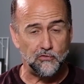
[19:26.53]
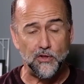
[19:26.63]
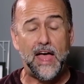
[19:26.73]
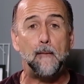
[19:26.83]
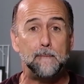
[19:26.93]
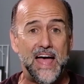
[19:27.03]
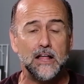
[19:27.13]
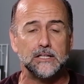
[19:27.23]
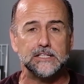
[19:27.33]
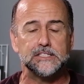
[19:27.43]
for that
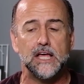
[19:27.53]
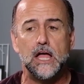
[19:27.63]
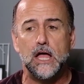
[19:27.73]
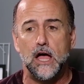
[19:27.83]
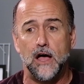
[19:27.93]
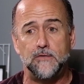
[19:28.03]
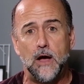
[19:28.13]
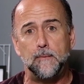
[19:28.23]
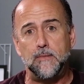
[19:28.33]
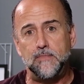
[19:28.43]
balance of
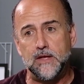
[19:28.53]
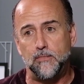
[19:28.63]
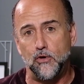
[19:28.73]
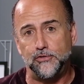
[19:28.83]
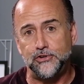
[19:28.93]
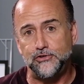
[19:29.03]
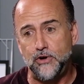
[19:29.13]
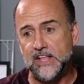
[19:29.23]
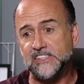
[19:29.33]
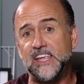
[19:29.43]
helping people to
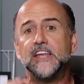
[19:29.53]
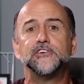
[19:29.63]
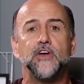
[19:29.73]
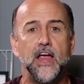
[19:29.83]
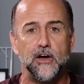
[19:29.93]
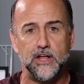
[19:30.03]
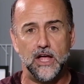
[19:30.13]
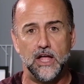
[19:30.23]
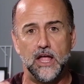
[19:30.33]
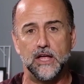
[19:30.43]
transcend your
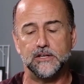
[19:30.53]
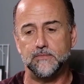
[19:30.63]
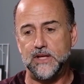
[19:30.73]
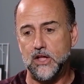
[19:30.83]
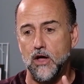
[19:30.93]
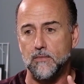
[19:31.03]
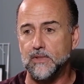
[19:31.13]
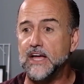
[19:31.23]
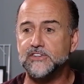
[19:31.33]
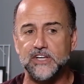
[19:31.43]
area and to
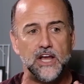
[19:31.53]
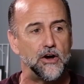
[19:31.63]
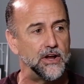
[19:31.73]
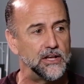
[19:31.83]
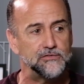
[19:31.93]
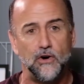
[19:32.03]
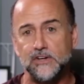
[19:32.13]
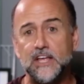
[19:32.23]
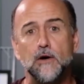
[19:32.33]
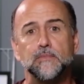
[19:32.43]
become legendary as
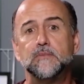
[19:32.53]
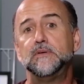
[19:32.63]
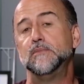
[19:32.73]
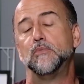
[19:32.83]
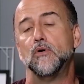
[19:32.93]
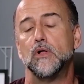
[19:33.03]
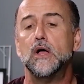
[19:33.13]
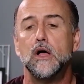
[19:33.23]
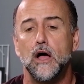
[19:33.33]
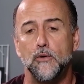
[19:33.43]
far as helping
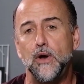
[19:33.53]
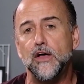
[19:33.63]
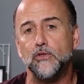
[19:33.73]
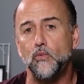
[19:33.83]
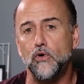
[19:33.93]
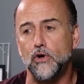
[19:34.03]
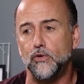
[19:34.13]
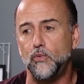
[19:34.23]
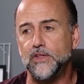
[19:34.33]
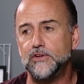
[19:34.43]
people around the
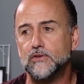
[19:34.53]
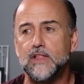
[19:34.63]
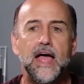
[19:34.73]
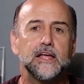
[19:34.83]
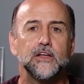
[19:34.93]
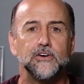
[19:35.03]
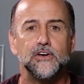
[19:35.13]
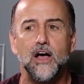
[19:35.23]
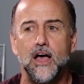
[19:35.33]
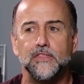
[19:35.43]
world, whether you like it or
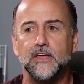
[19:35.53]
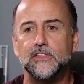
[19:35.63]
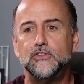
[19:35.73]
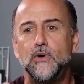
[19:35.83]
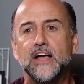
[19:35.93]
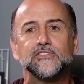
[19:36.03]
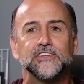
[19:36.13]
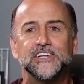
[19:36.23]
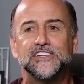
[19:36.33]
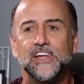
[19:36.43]
not, that you
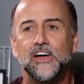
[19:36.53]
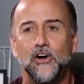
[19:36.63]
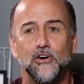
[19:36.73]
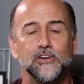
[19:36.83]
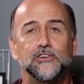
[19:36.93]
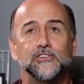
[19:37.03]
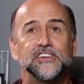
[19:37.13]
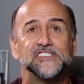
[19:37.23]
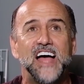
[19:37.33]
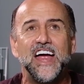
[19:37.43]
actually, or your
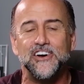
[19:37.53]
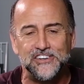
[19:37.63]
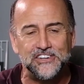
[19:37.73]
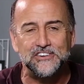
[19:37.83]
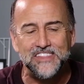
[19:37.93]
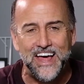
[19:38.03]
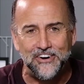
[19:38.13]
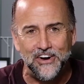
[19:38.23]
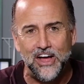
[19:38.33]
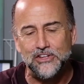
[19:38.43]
desire to do
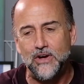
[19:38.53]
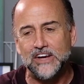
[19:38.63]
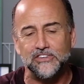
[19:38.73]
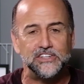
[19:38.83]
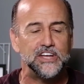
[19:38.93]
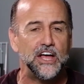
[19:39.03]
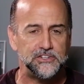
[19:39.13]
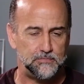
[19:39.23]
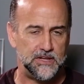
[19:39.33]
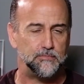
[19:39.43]
that or not, you actually
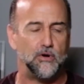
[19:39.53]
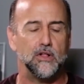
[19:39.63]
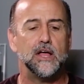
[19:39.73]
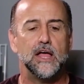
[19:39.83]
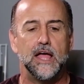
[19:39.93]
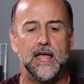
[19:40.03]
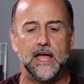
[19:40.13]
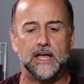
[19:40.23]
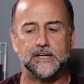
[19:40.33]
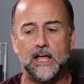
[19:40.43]
touch people
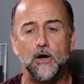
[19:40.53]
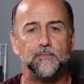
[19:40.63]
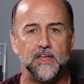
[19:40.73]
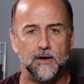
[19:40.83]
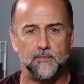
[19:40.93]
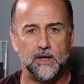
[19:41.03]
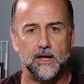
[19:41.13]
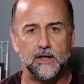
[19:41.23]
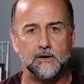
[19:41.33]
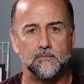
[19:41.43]
and help them
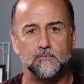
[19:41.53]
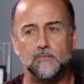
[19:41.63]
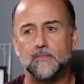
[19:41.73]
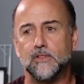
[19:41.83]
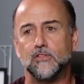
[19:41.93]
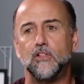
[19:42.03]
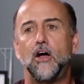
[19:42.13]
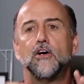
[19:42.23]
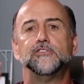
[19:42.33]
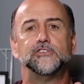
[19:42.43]
and
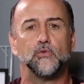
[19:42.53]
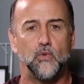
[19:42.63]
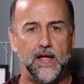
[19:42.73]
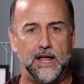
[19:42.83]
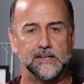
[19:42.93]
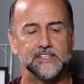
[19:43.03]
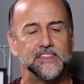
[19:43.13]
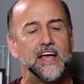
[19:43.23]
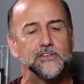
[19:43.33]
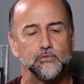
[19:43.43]
larger ways.
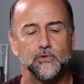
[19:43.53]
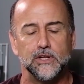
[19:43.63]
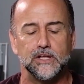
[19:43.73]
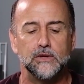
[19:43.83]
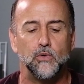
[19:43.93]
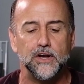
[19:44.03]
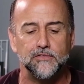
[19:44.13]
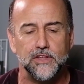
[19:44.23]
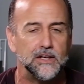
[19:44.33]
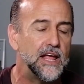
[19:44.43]
And that's really
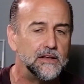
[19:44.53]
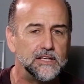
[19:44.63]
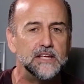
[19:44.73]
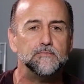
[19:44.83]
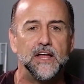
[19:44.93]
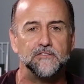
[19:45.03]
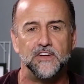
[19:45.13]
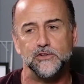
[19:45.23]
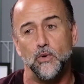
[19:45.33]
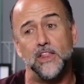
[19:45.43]
one of the neat, neat
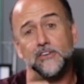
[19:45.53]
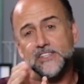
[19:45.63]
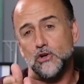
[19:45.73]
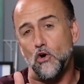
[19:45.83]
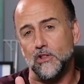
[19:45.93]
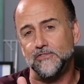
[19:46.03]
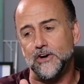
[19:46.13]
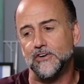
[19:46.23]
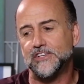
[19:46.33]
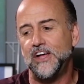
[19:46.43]
benefits, whether it's a goal of
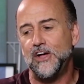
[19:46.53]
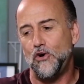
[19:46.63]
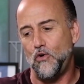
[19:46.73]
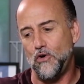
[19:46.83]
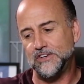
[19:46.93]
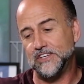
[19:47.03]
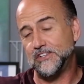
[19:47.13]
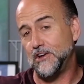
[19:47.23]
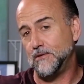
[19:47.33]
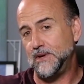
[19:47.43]
yours or it's
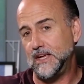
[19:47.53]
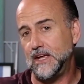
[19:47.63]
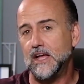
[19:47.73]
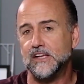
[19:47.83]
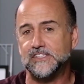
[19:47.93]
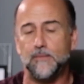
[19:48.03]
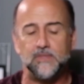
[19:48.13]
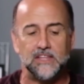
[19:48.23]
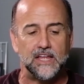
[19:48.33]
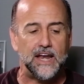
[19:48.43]
just going to be
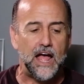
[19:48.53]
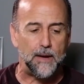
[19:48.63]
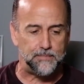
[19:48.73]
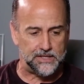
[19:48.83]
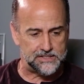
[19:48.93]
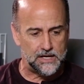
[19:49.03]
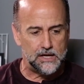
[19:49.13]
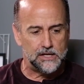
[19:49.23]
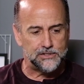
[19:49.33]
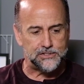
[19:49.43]
something that happens.
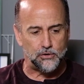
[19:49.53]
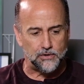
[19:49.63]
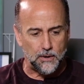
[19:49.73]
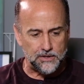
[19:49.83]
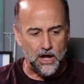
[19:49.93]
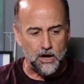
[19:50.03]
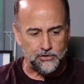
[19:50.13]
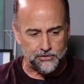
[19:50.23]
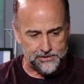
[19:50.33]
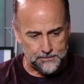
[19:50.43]
So,
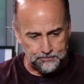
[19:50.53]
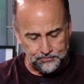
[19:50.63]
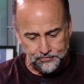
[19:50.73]
doctors,